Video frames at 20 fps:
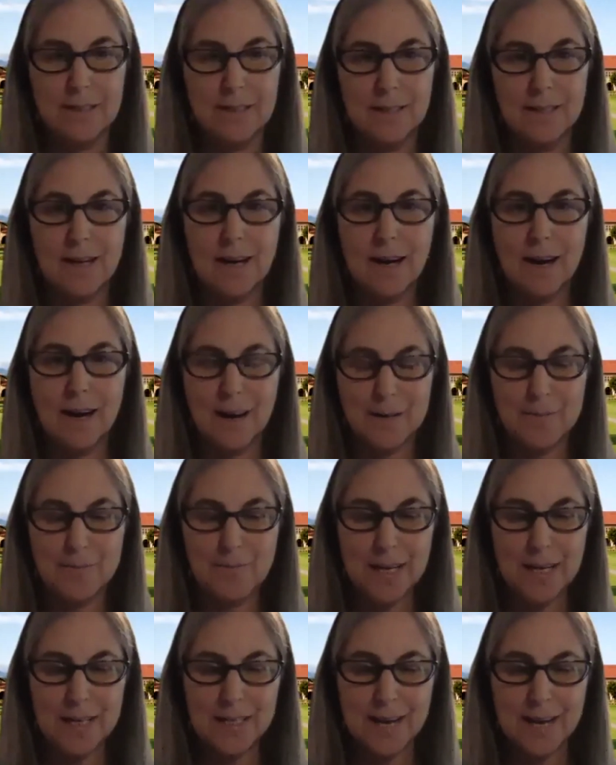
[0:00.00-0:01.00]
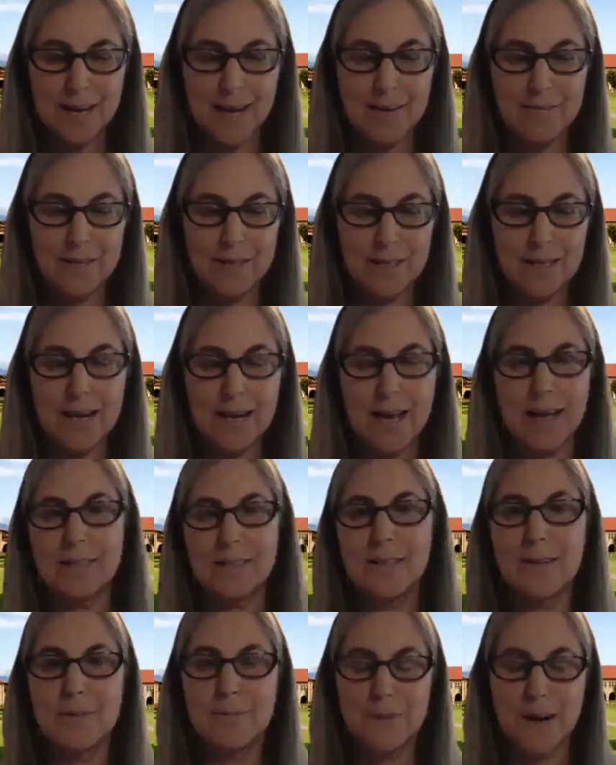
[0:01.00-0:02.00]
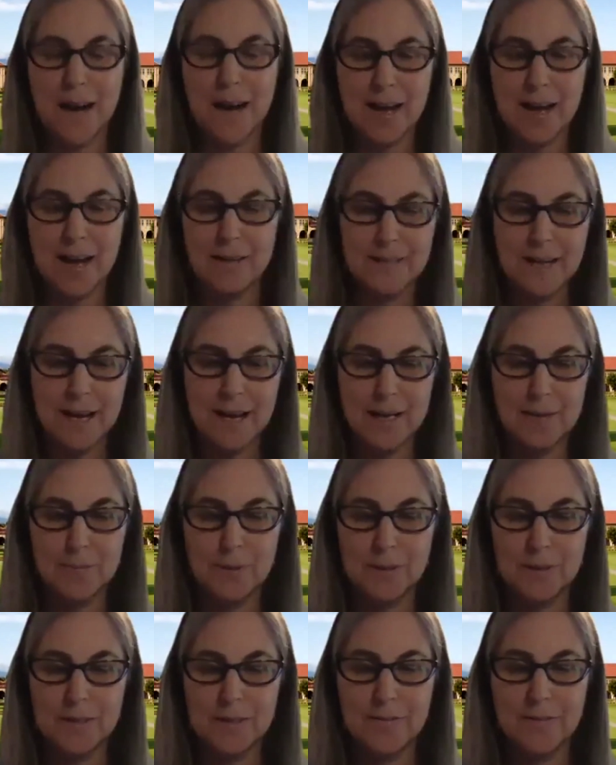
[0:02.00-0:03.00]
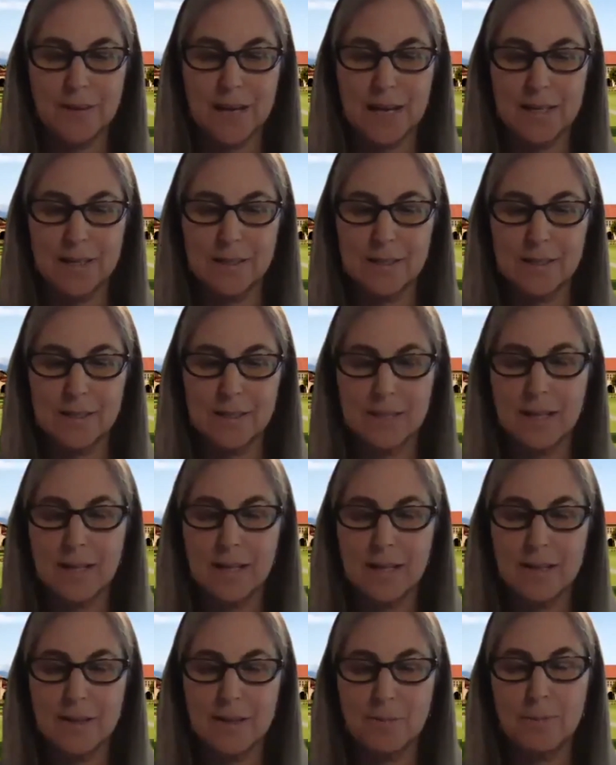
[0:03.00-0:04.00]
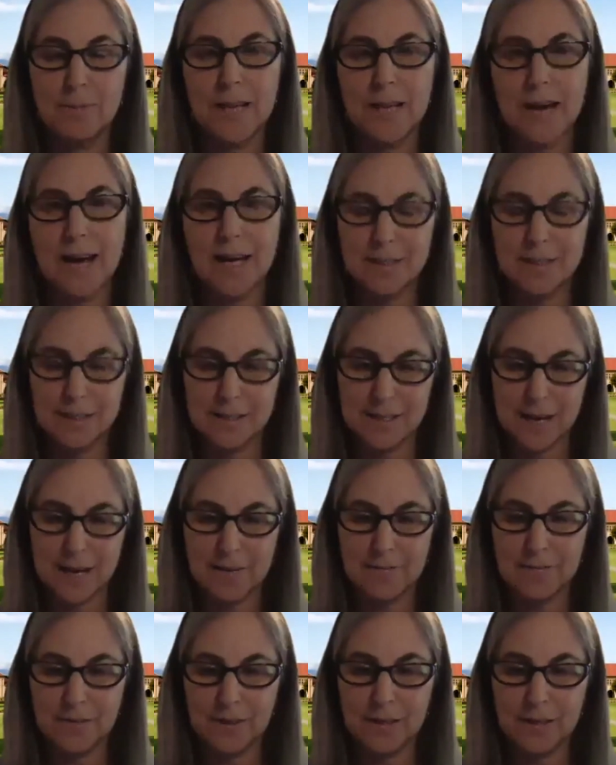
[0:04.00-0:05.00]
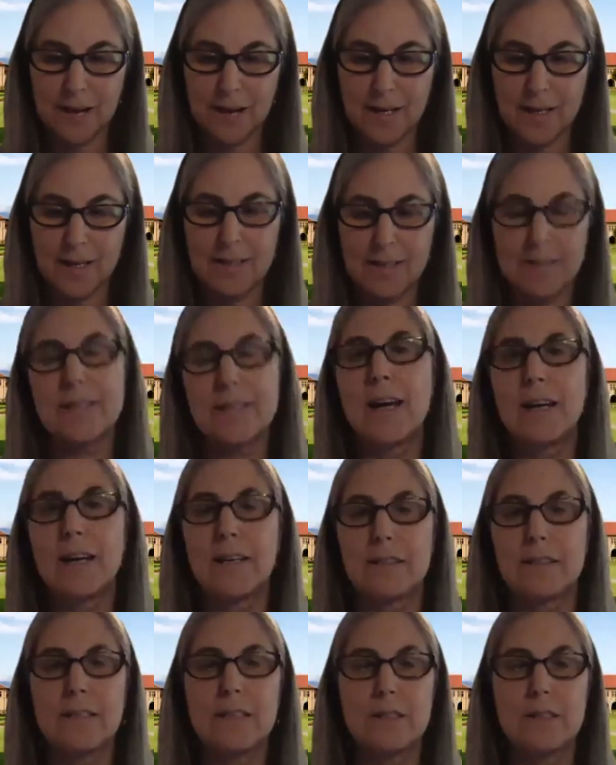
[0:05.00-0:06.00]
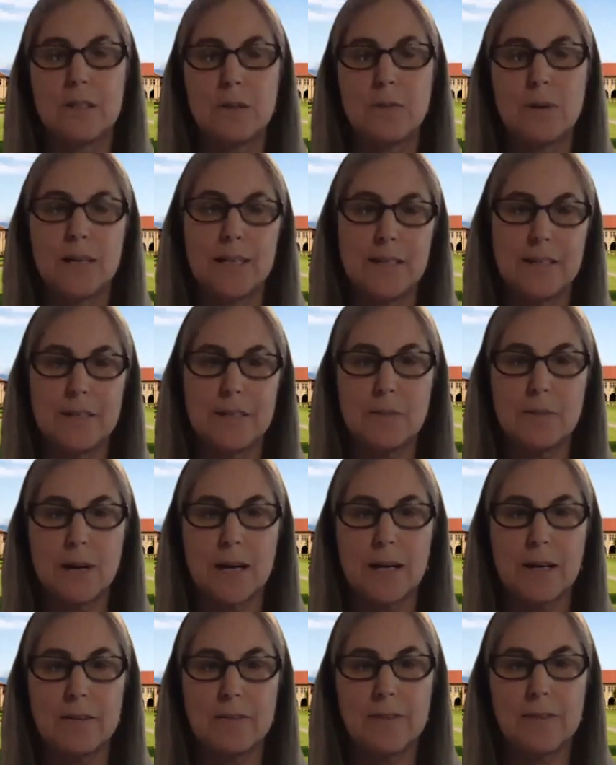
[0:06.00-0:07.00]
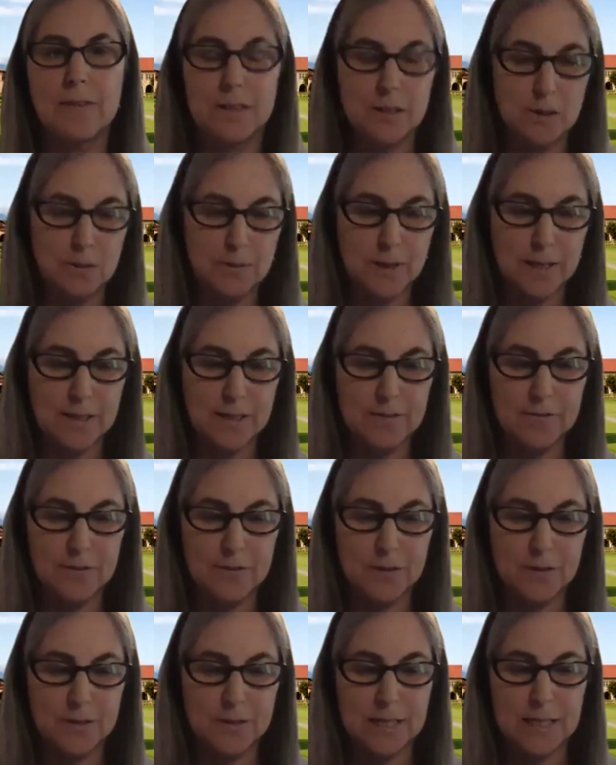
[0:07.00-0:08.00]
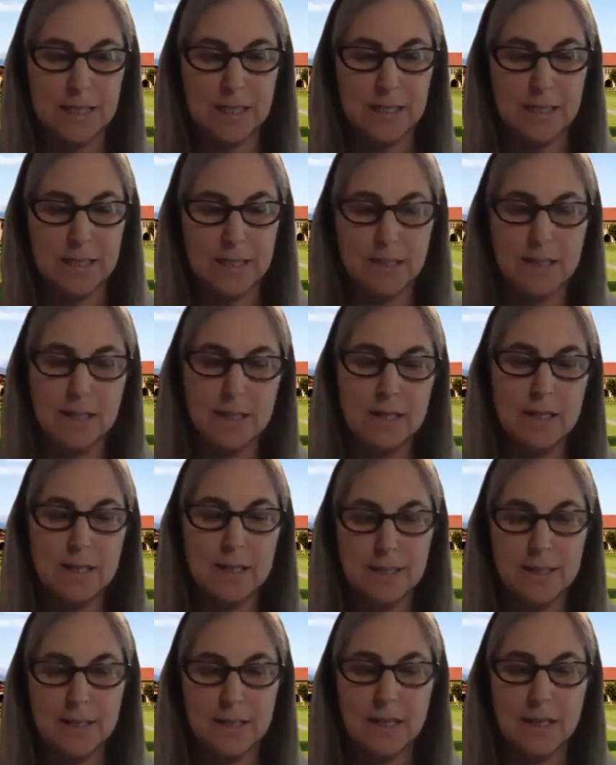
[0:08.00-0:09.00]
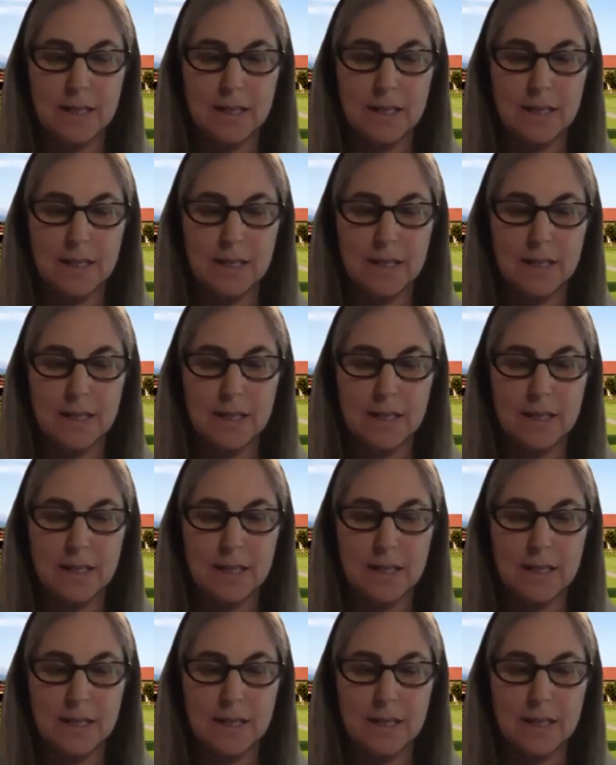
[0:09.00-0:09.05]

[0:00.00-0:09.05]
I met Kevin at some roundtable events the Black Staff Alliance held in 2012 and 2014 in